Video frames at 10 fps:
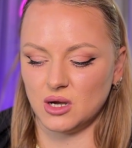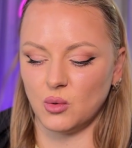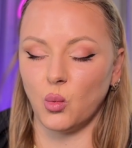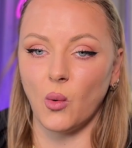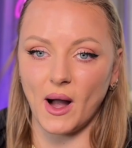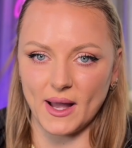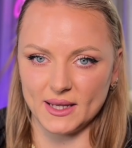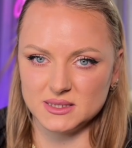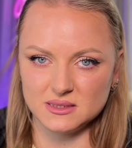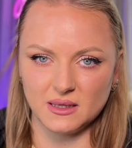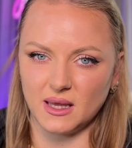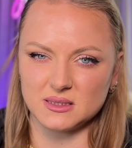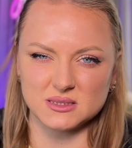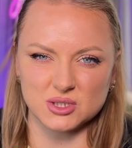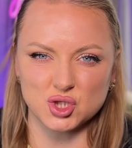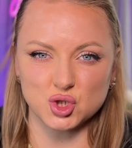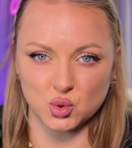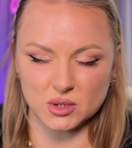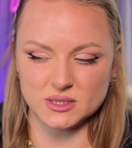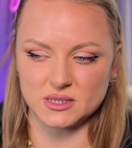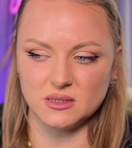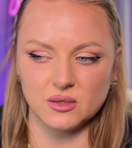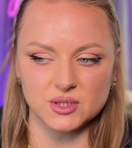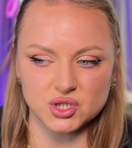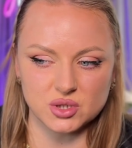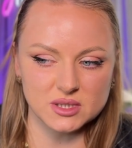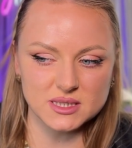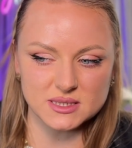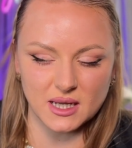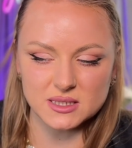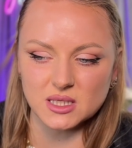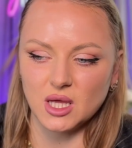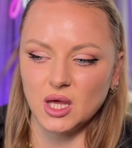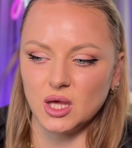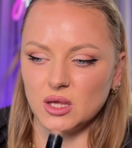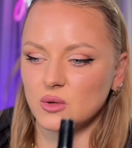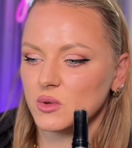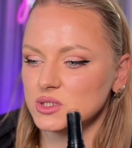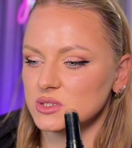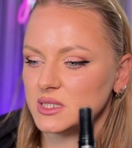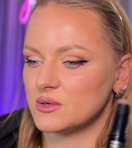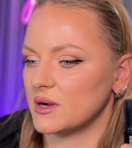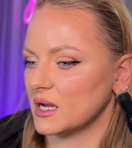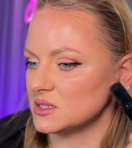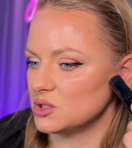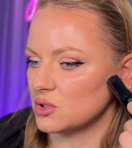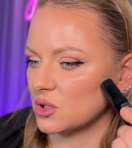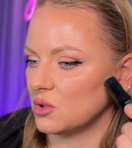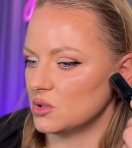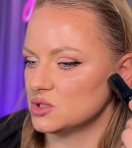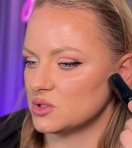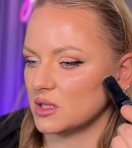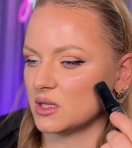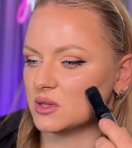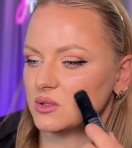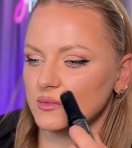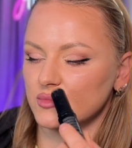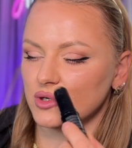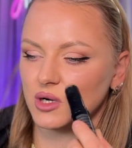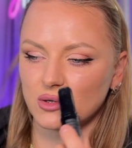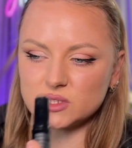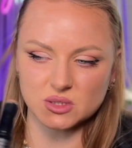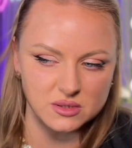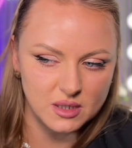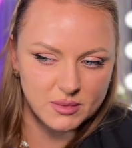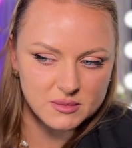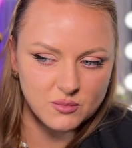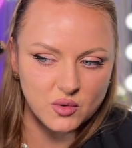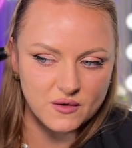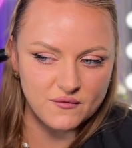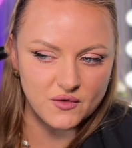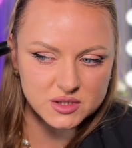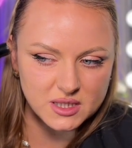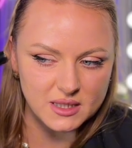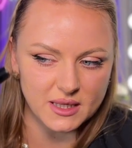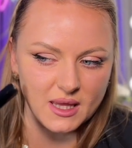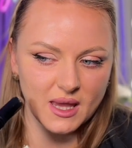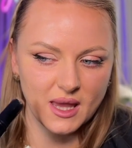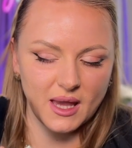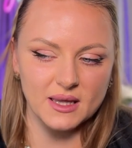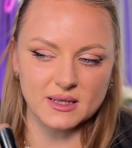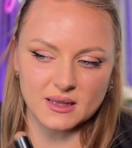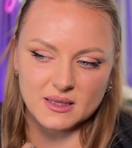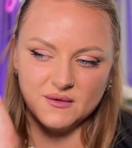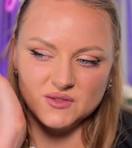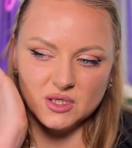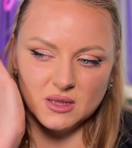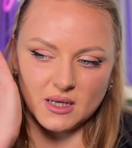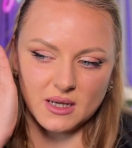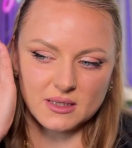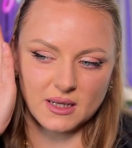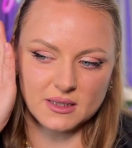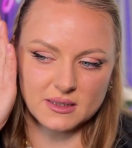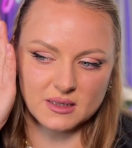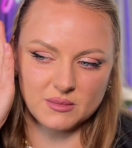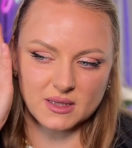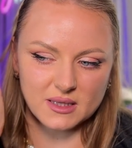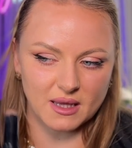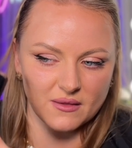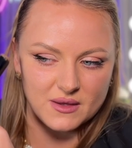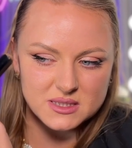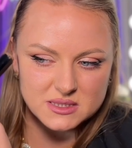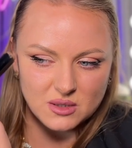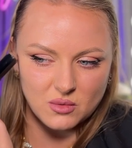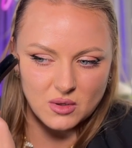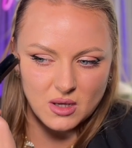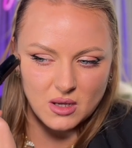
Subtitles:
wide and shorter, on the shorter side, you want to direct your contouring not more horizontally but more vertically, and lift your line a little bit like this. So